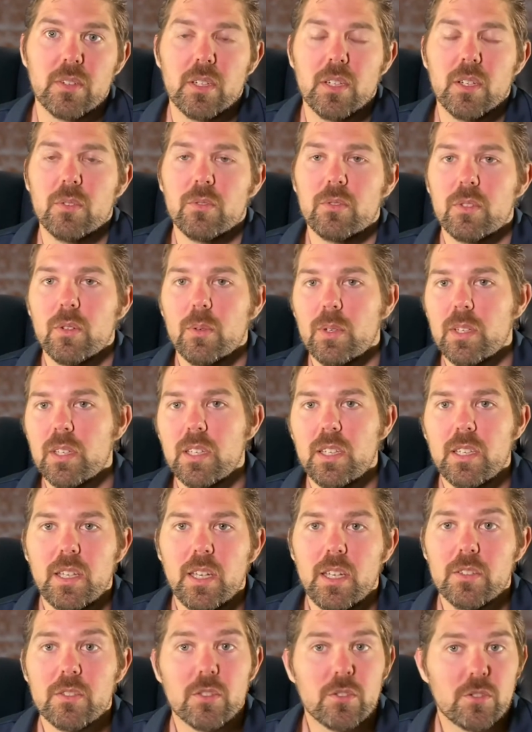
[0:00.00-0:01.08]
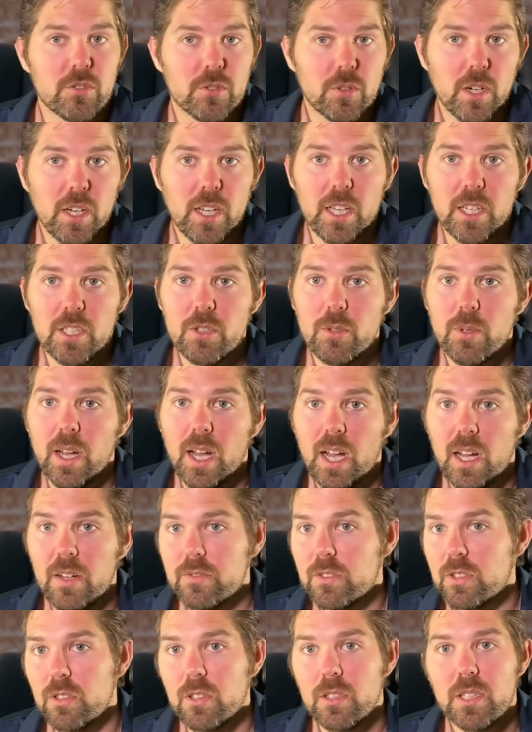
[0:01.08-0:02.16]
You know, so it, it, it's a trade. You
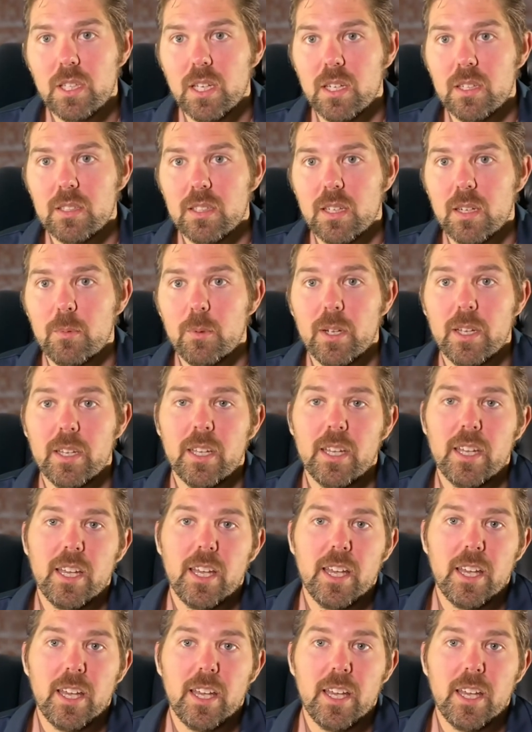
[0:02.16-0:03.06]
have to look at it that way.